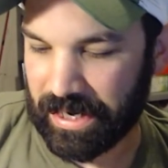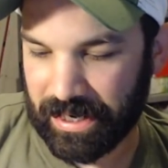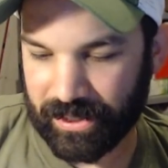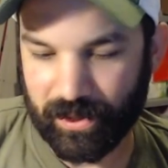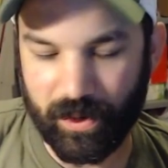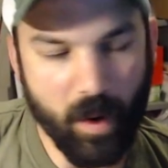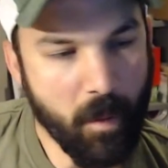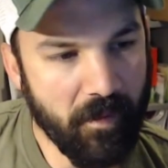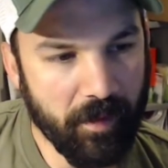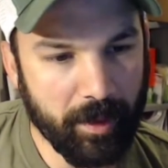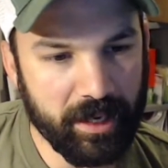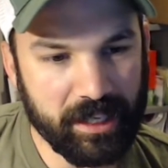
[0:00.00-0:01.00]
So, hope
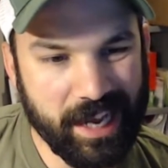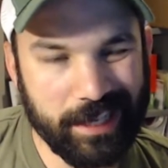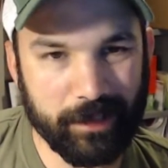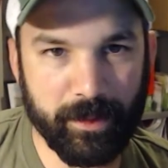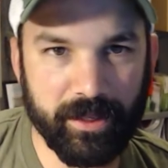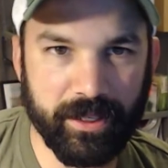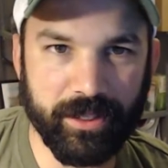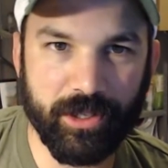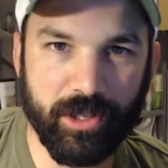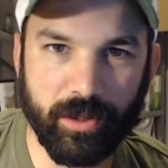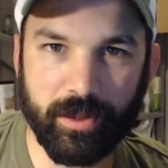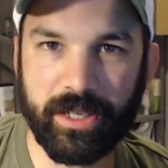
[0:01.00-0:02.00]
everybody has been
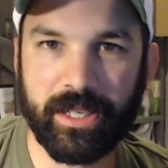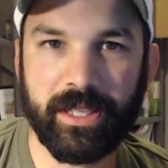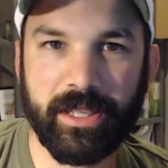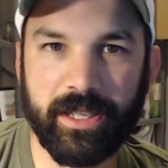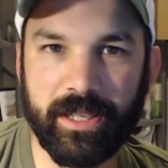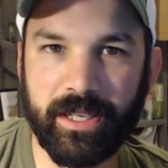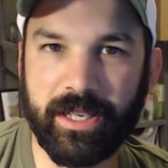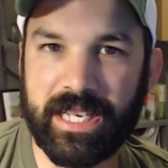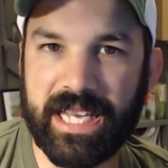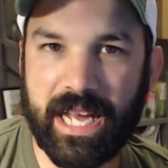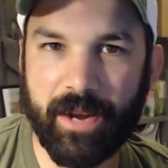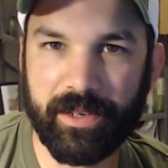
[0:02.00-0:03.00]
enjoying the
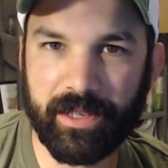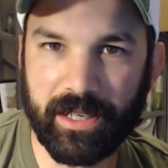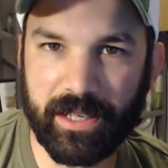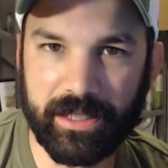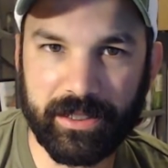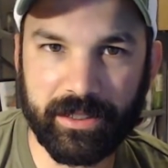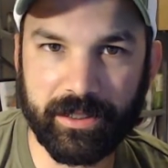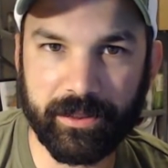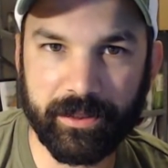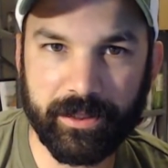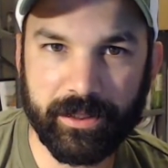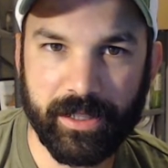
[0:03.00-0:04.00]
County line
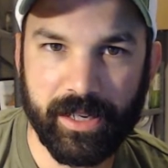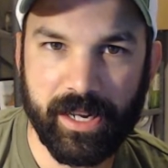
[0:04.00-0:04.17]
series.